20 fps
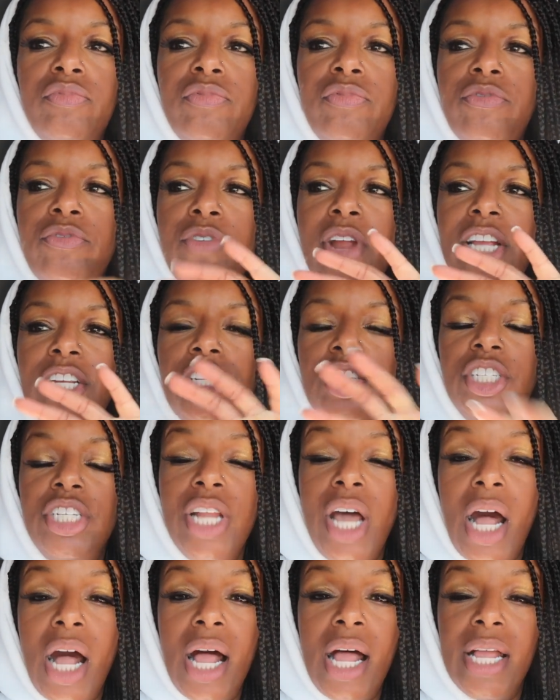fresh
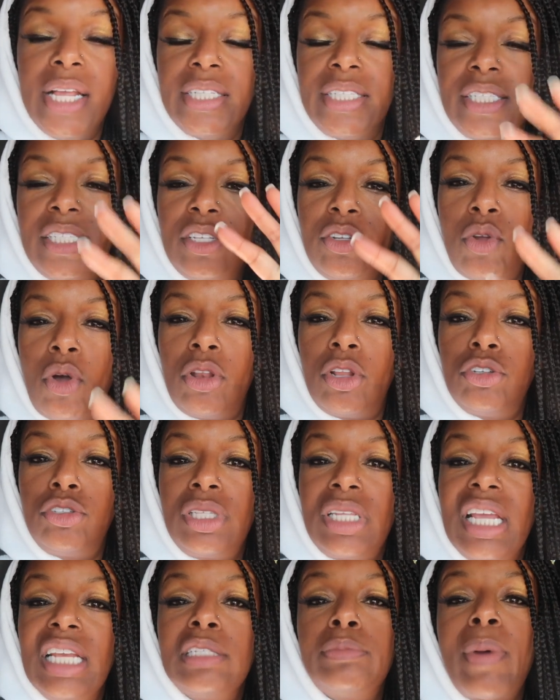nuts and all
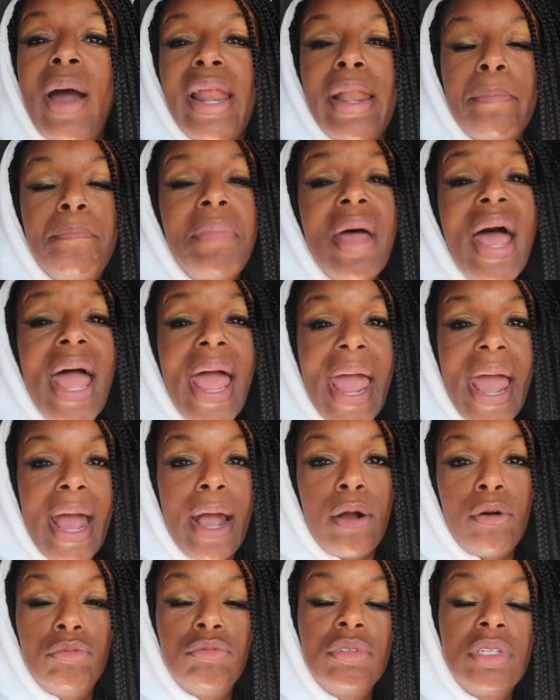those things by the
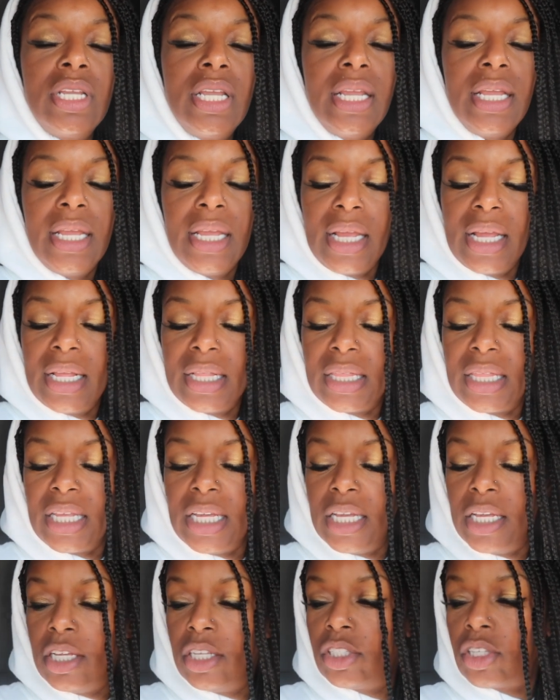pound. And
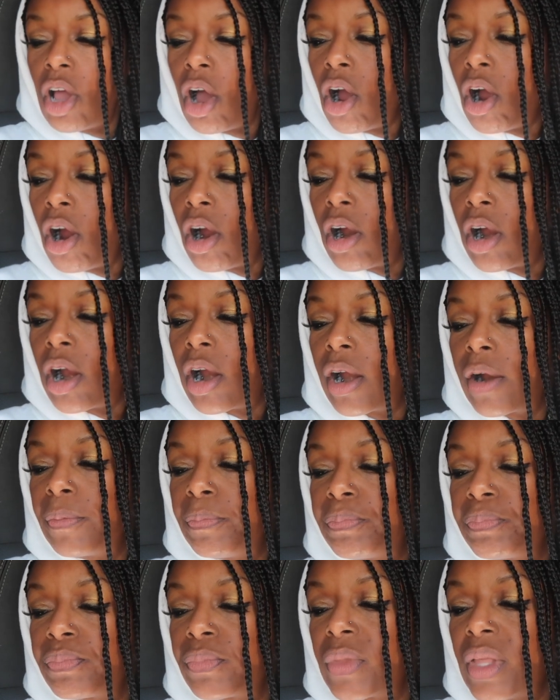these
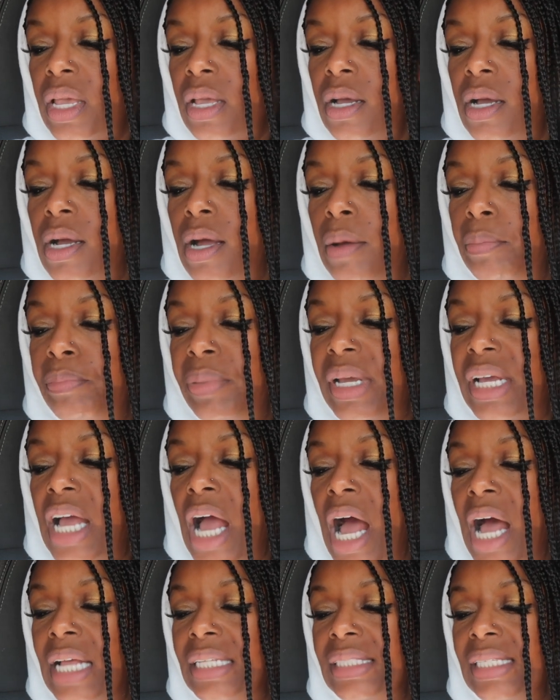are
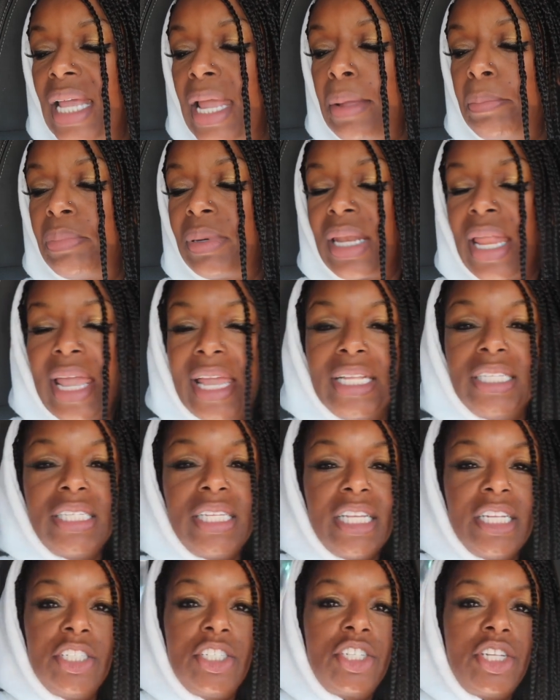Tecante
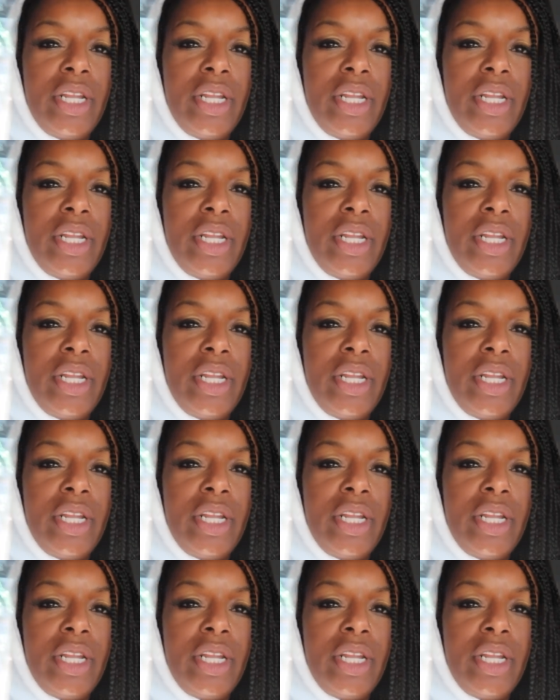plantain